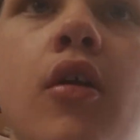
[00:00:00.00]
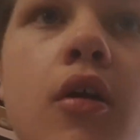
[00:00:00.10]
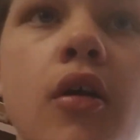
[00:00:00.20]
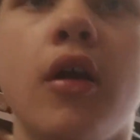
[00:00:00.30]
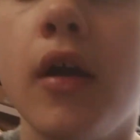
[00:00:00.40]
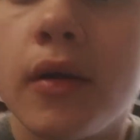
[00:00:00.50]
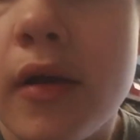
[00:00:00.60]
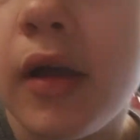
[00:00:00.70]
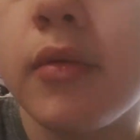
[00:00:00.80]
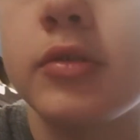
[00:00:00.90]

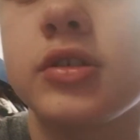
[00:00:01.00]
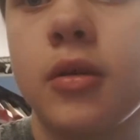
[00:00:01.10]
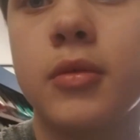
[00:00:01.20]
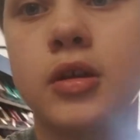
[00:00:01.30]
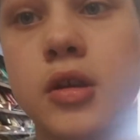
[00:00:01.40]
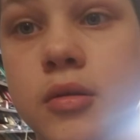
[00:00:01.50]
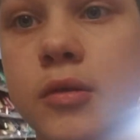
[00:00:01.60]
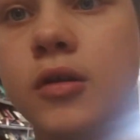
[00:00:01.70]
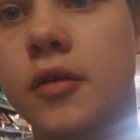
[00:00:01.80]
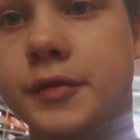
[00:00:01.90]
I almost got my
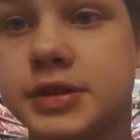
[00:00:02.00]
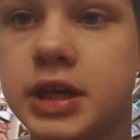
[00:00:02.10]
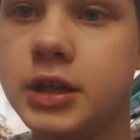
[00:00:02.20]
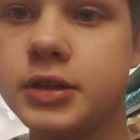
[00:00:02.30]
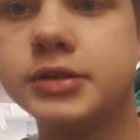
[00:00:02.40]
camera confiscated,